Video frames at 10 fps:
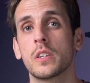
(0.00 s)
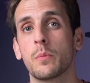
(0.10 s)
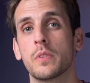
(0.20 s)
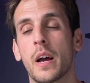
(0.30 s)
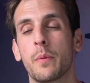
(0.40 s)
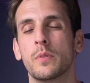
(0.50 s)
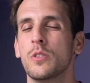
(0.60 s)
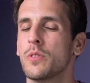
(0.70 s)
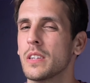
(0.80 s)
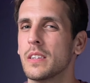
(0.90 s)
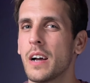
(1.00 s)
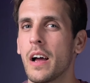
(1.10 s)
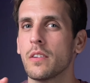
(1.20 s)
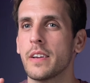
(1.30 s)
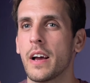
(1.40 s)
Sometimes you can
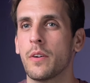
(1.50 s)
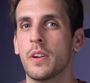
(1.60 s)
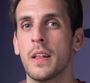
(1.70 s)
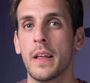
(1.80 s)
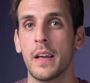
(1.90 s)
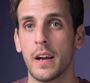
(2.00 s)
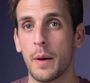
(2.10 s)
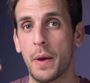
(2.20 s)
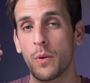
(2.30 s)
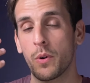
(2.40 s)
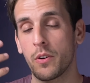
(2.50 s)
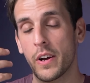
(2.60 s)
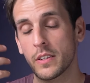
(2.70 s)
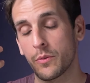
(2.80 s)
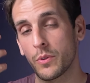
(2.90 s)
dial down, anyone who
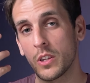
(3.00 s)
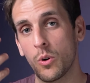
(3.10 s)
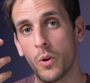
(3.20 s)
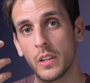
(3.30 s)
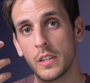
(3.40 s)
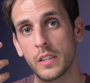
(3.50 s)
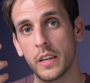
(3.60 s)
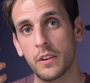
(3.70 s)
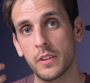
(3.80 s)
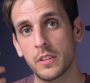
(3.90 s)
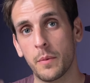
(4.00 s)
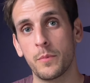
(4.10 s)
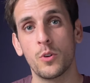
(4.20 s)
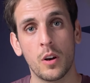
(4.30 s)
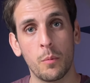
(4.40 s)
has like really oily skin or something,
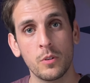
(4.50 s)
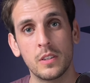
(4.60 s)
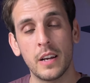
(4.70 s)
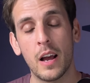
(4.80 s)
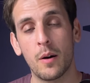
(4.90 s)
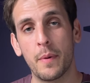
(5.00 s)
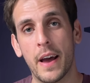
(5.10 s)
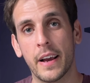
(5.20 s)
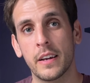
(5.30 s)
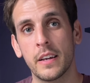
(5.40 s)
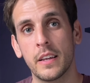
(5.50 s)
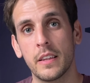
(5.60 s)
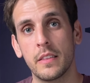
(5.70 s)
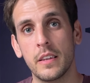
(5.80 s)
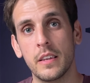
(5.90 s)
you can almost dial back
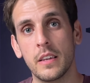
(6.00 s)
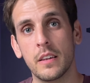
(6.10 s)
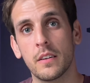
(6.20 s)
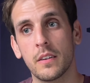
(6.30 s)
the